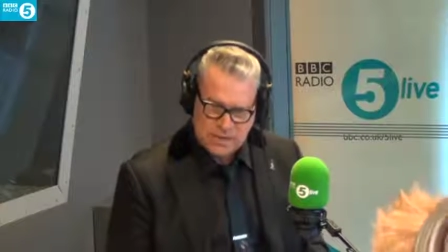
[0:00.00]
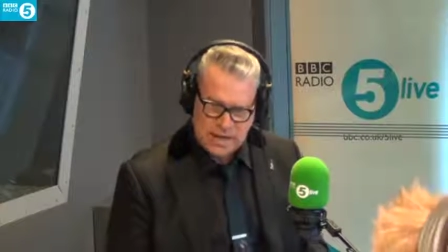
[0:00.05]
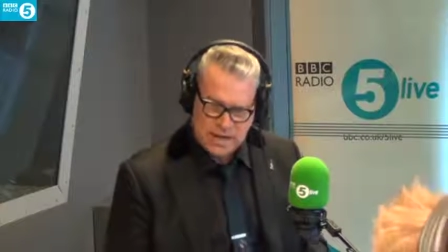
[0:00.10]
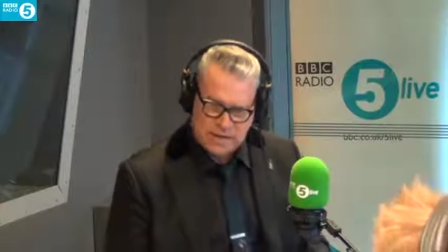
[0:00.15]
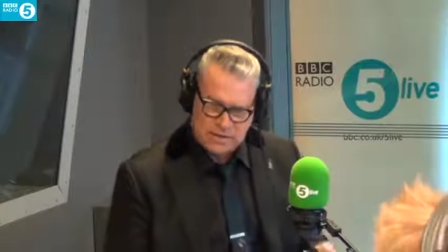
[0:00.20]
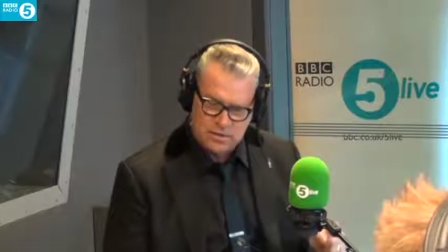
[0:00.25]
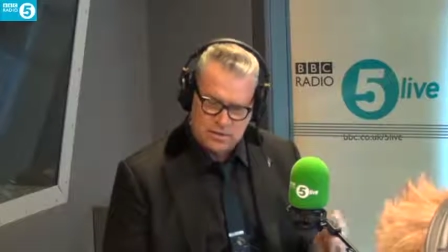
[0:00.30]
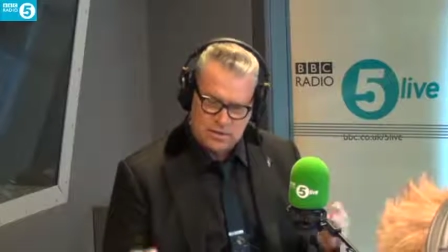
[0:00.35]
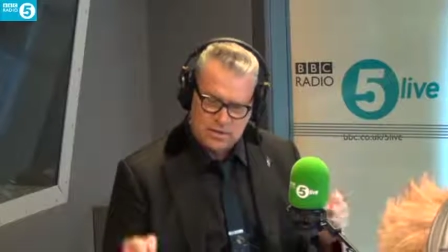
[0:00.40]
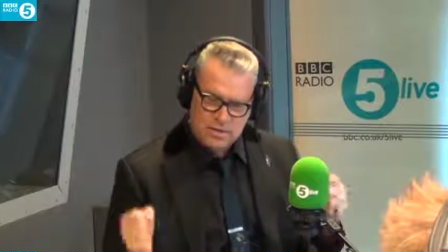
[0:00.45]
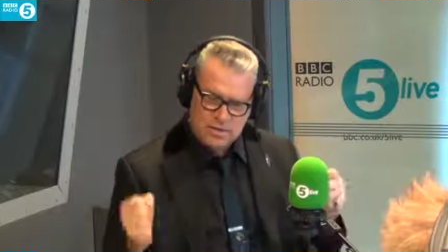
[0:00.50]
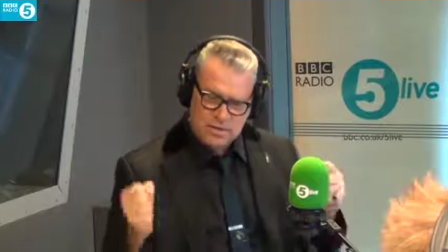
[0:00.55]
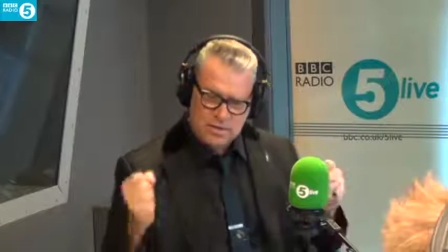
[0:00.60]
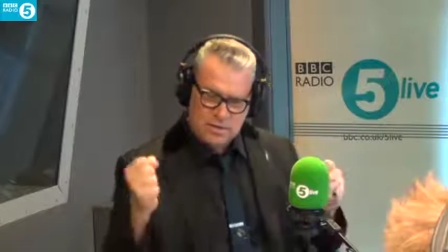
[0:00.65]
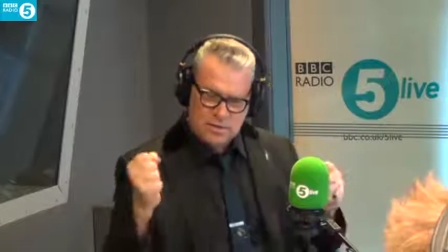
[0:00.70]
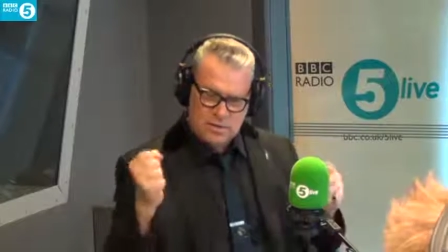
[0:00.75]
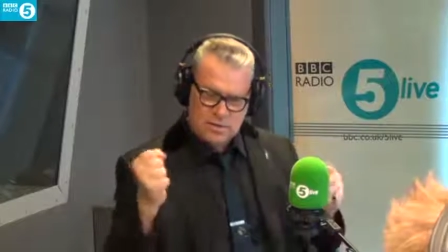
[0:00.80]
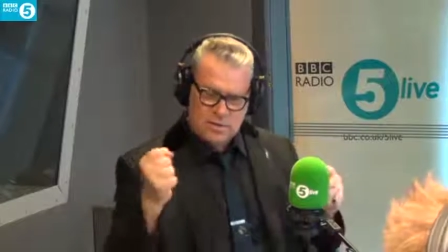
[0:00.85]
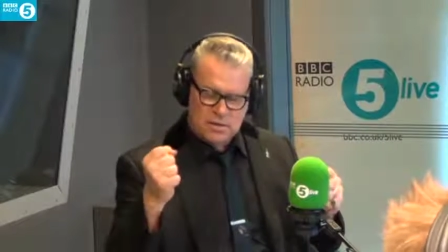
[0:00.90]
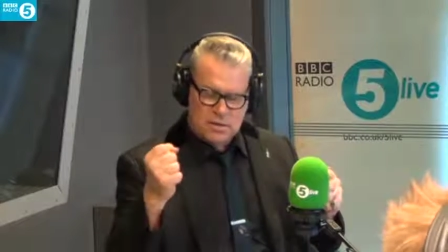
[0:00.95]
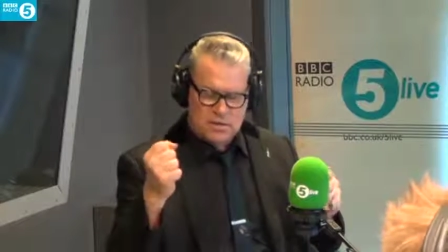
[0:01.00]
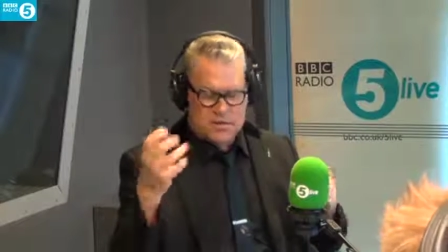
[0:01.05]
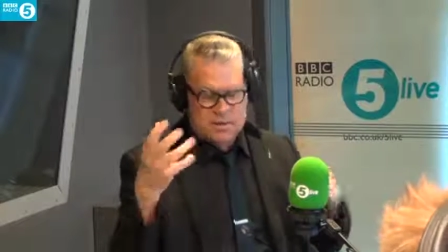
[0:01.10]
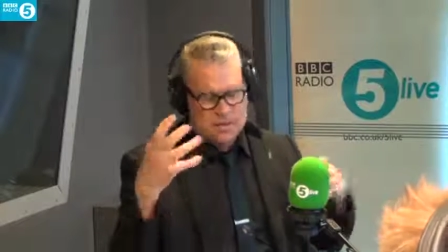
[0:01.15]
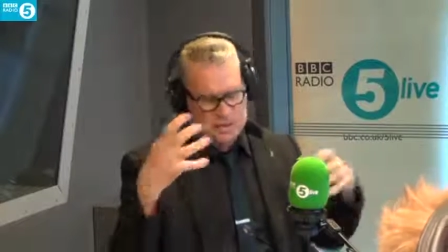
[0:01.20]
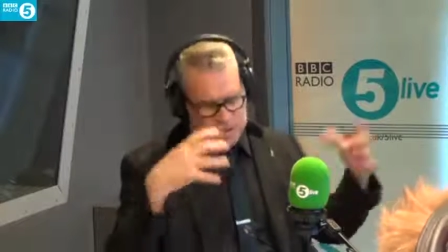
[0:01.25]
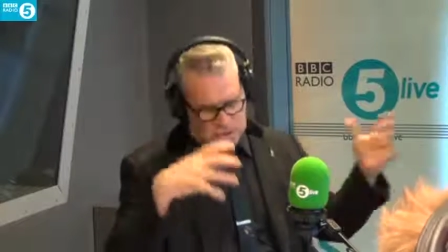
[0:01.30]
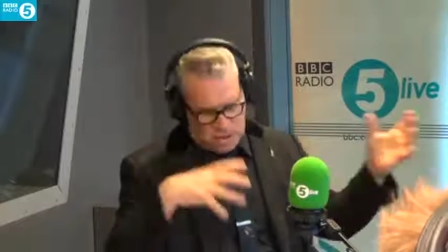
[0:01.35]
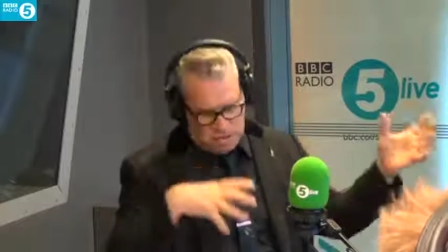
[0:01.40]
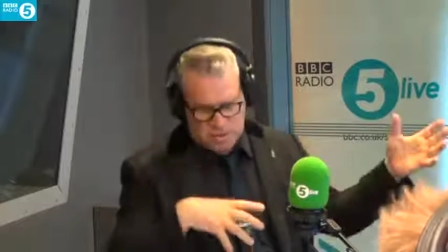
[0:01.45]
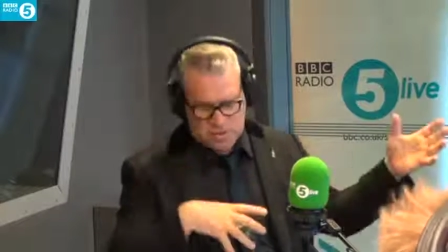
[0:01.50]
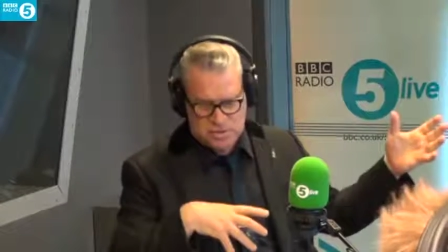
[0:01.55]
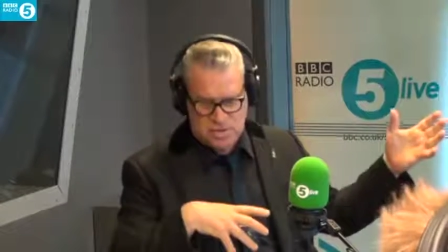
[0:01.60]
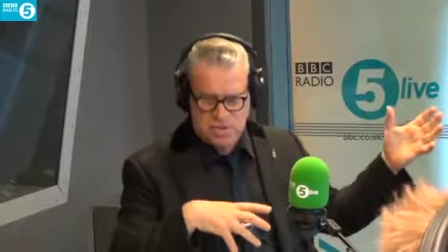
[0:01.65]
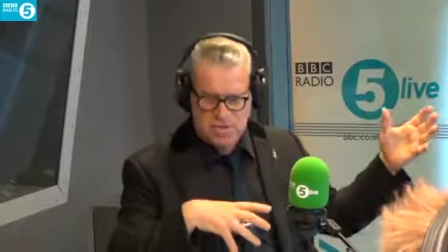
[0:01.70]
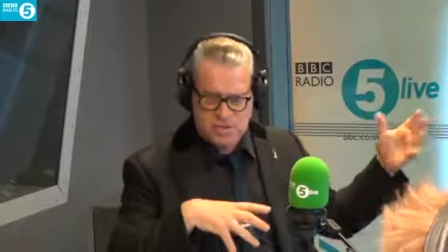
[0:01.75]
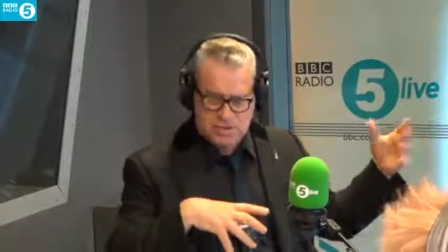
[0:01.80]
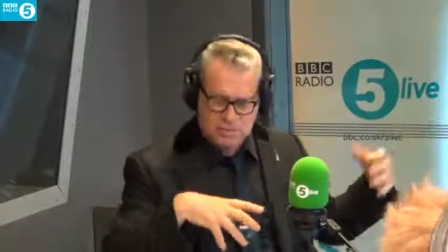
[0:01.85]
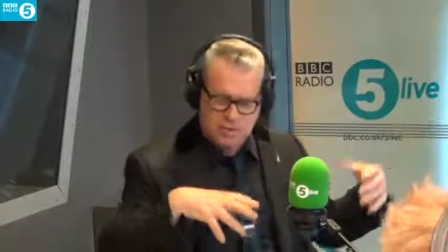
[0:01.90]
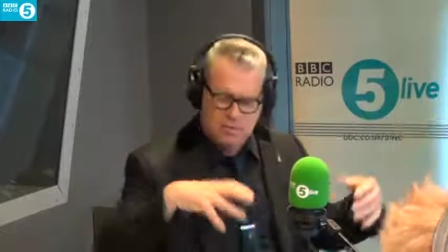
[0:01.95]
Had a and the interior is
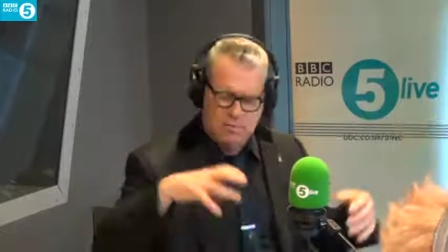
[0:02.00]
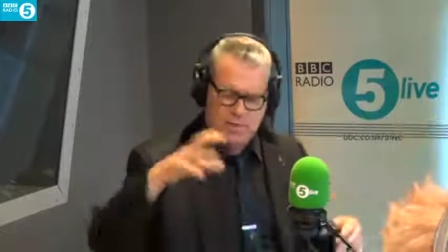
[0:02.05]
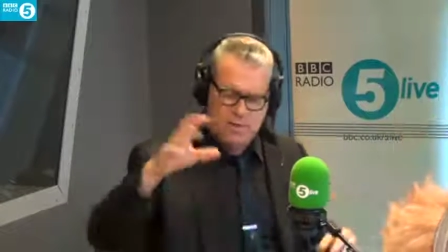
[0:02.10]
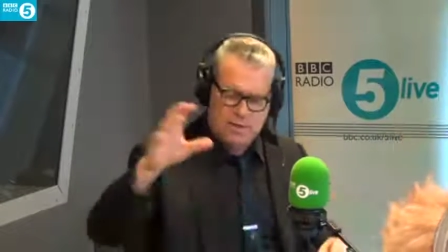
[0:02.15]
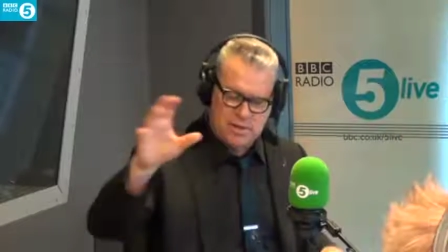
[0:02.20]
done in Surrey